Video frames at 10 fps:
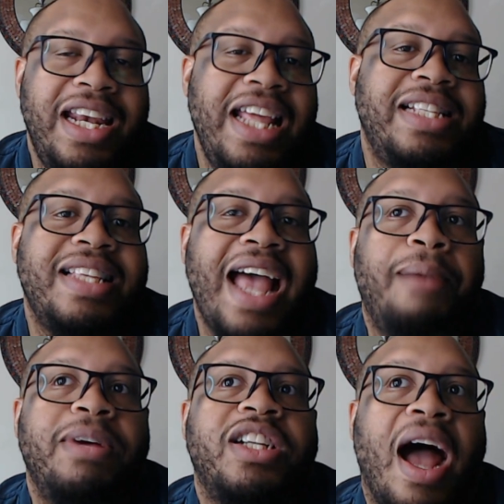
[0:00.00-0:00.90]
this is
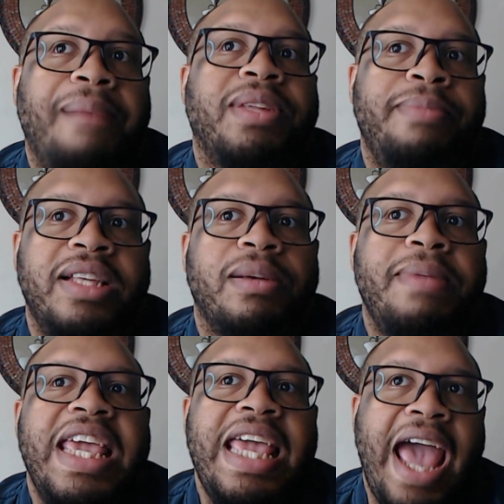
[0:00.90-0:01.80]
how much
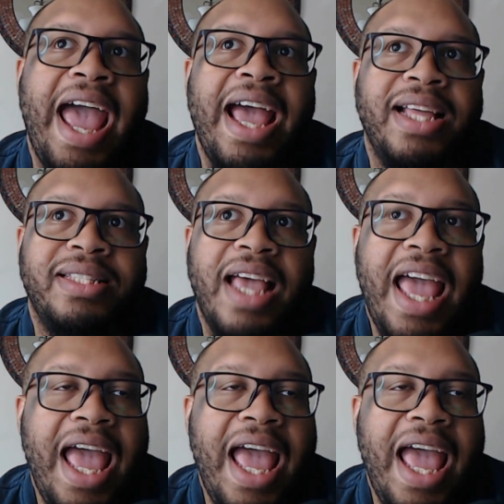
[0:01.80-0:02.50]
optimism he has.